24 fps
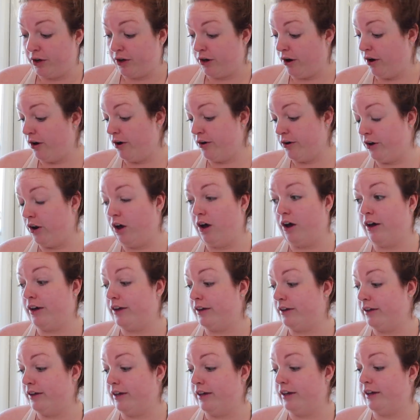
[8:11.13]
I can't
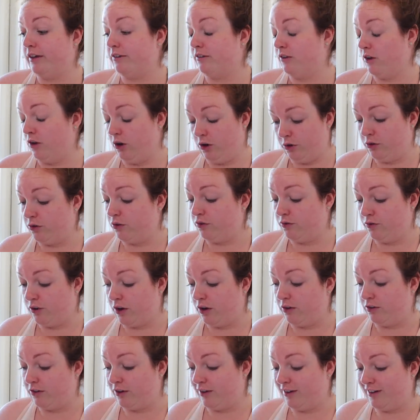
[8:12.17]
lie. It is a lot of
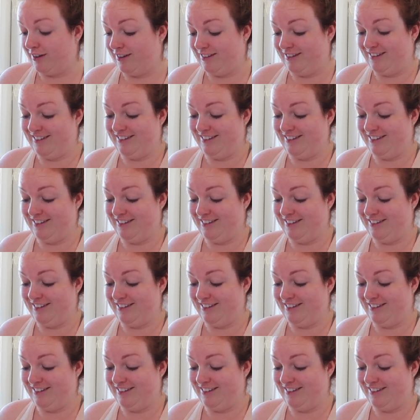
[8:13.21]
yoga,